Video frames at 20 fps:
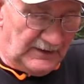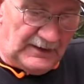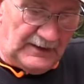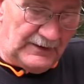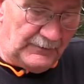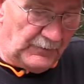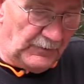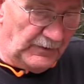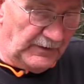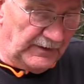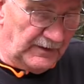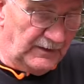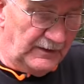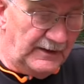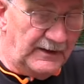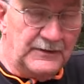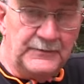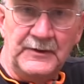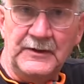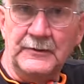I'm really
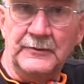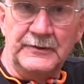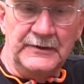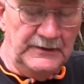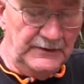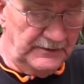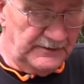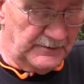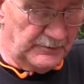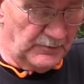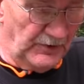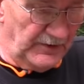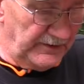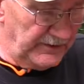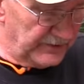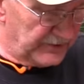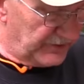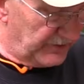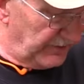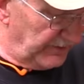glad to be able to, to bring
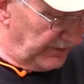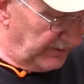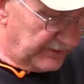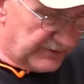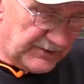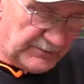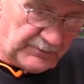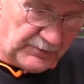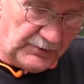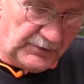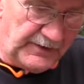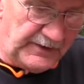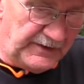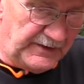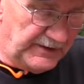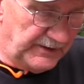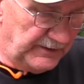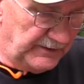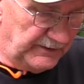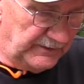this to you. It's a pretty
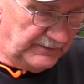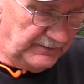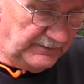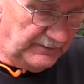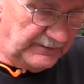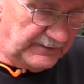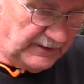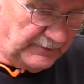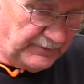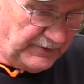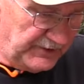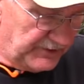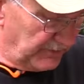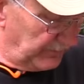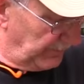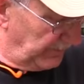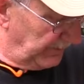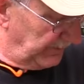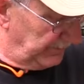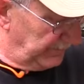gun. Look at that piece
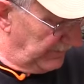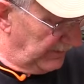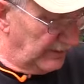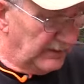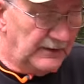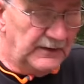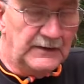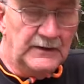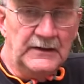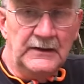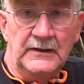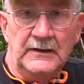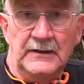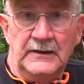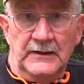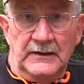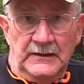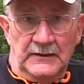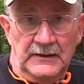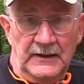of wood.
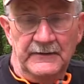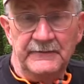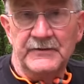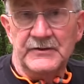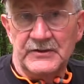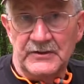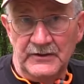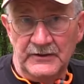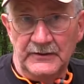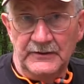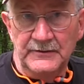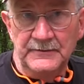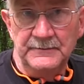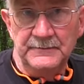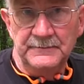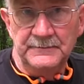Life is good.